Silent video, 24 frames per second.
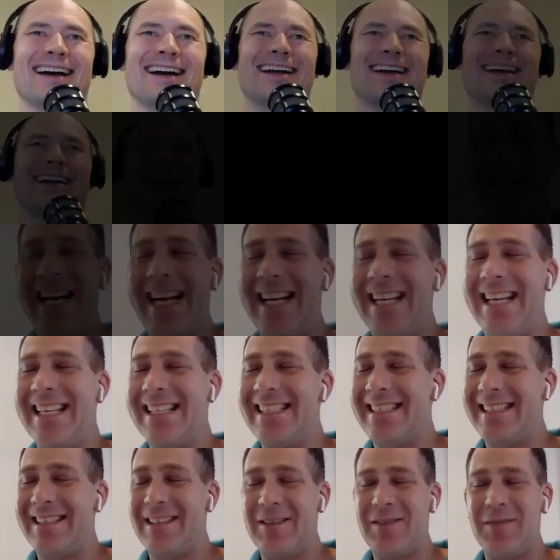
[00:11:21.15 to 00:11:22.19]
really nice.
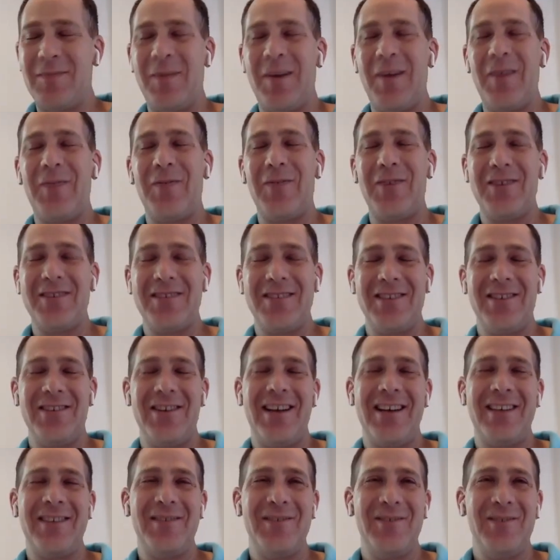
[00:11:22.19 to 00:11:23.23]
It was my first
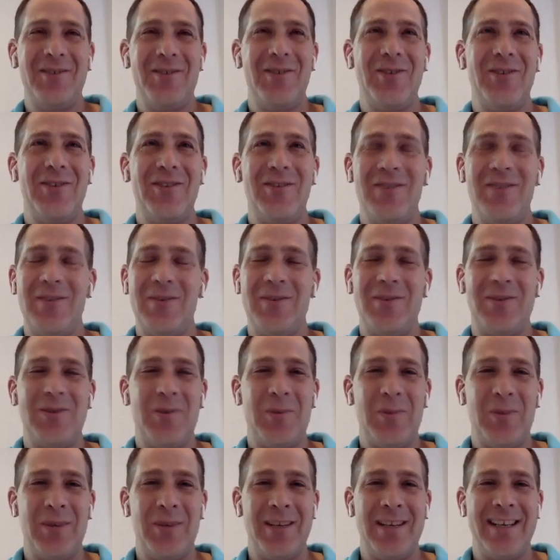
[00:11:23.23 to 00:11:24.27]
interaction with Tarif. He was
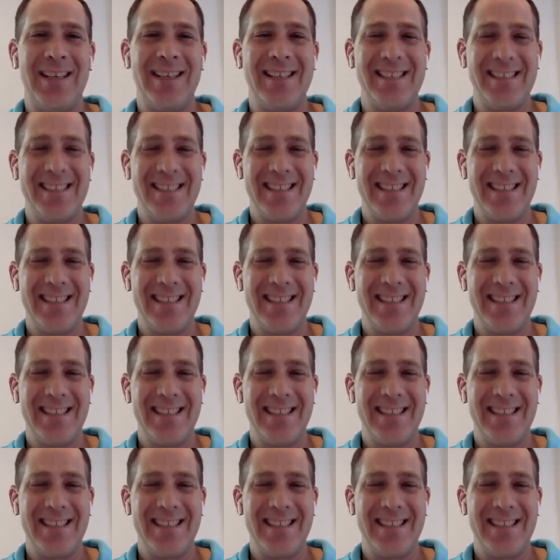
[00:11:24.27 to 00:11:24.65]
super nice.